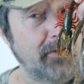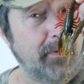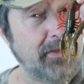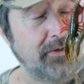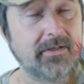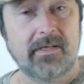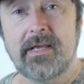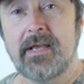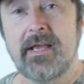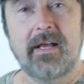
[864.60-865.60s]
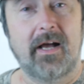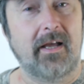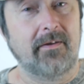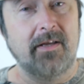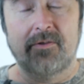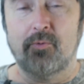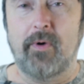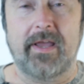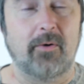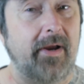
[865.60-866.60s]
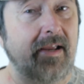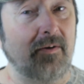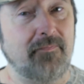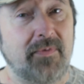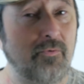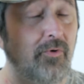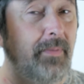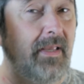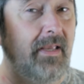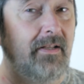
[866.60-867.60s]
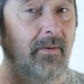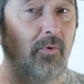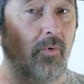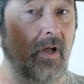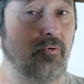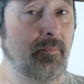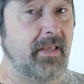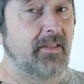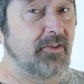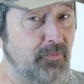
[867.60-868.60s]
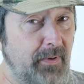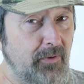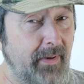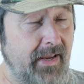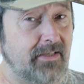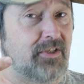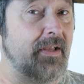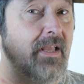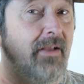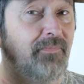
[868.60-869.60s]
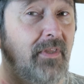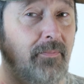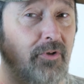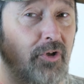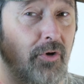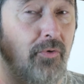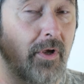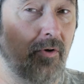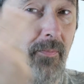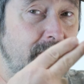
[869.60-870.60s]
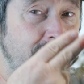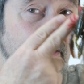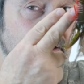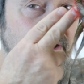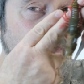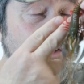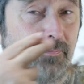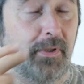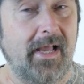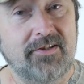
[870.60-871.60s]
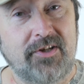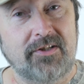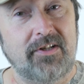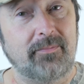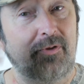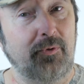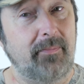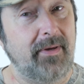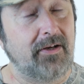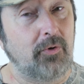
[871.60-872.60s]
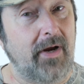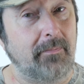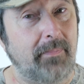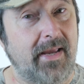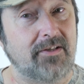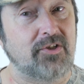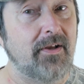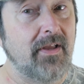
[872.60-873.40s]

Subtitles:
opinion. The way I rank them would be number 1 would be the spinner baits. Number 2 would be soft plastics. Number 3 would be crankbaits.